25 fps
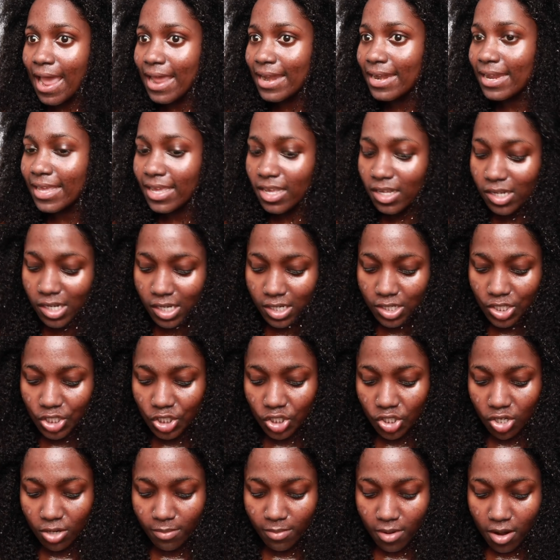and a
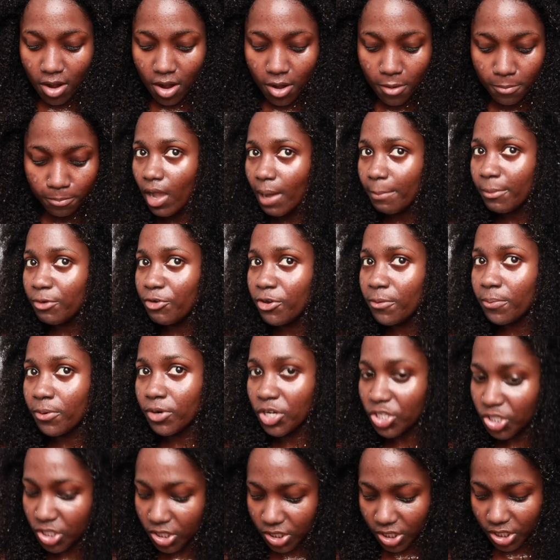conditioner bar i'm gonna
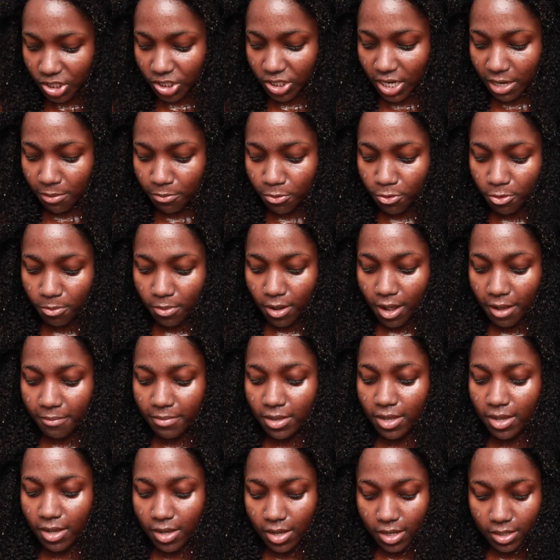repurchase a shampoo bar
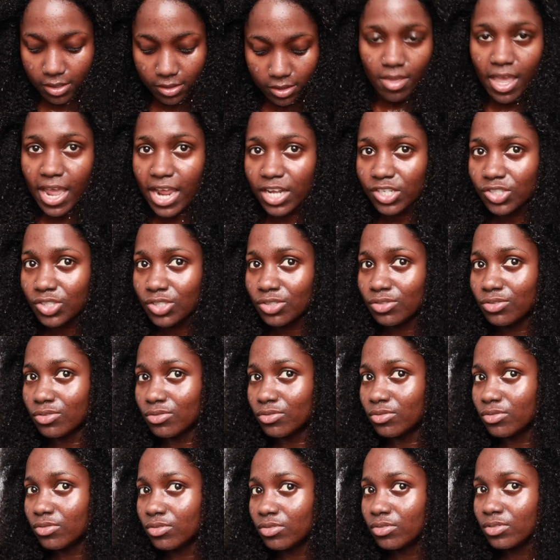because i actually
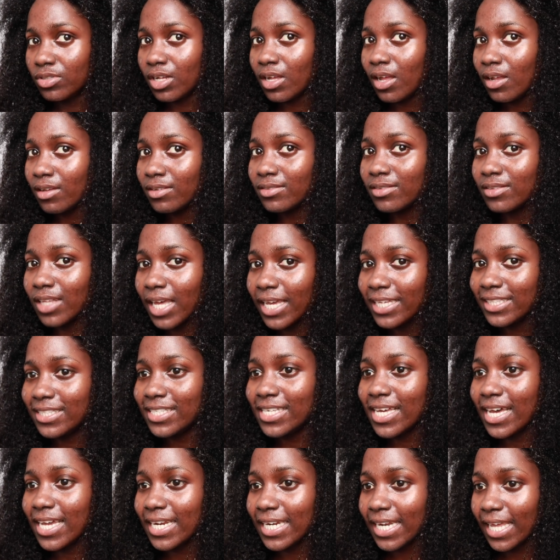do like
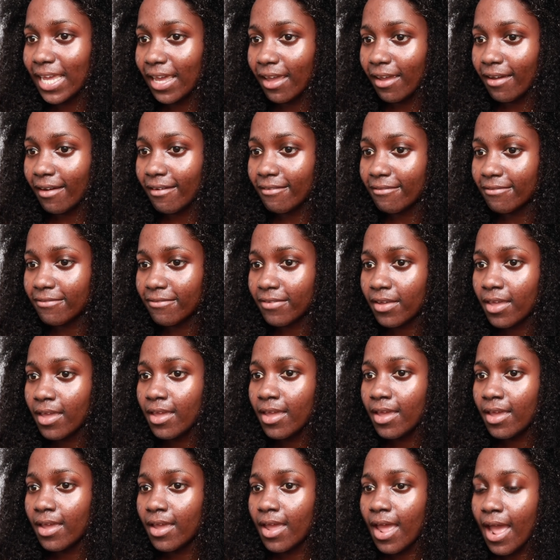the idea of
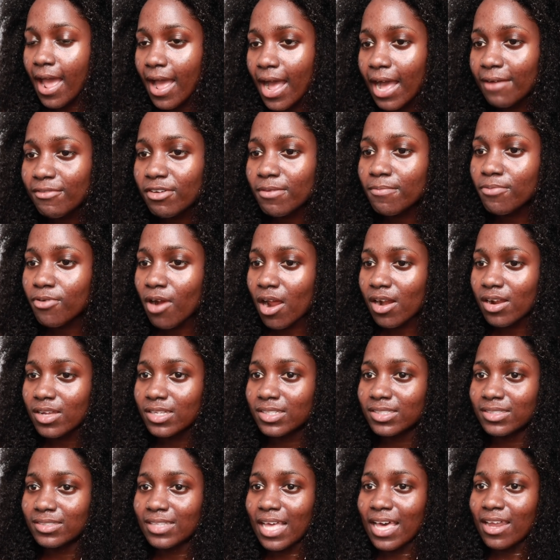having
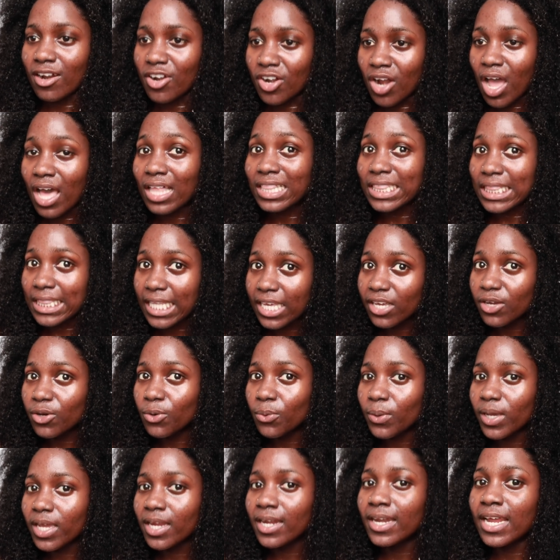products that are not
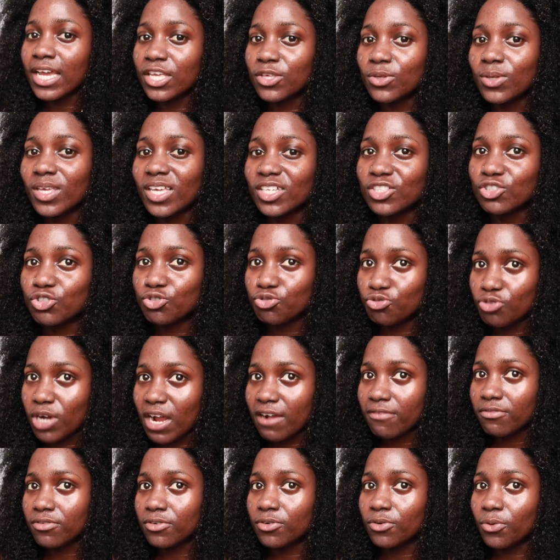liquid that you can
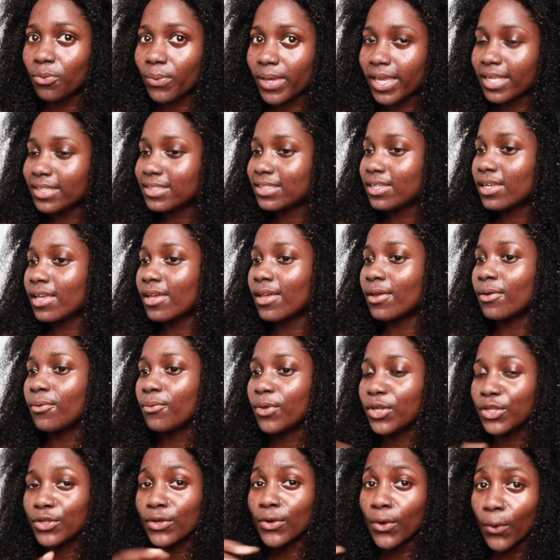travel with
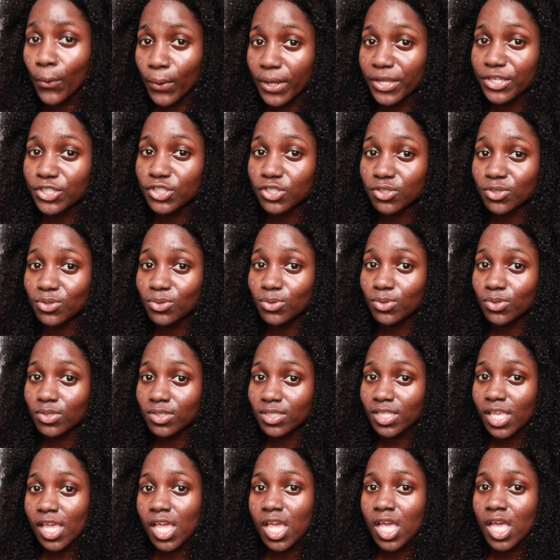with no
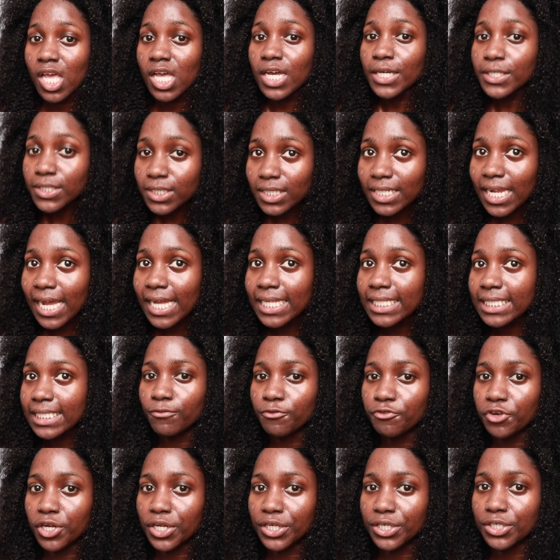issues so that's
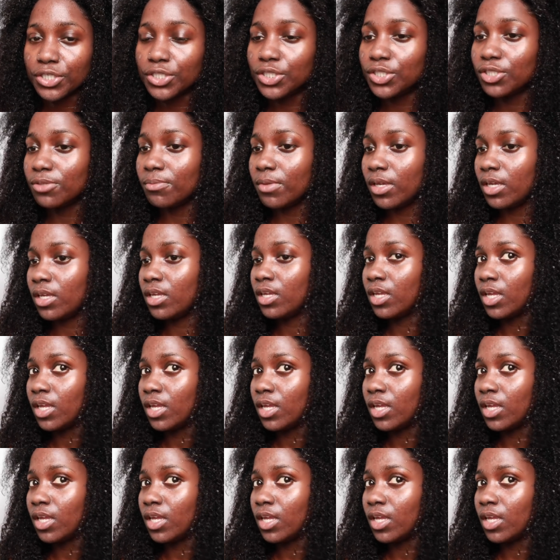really good to me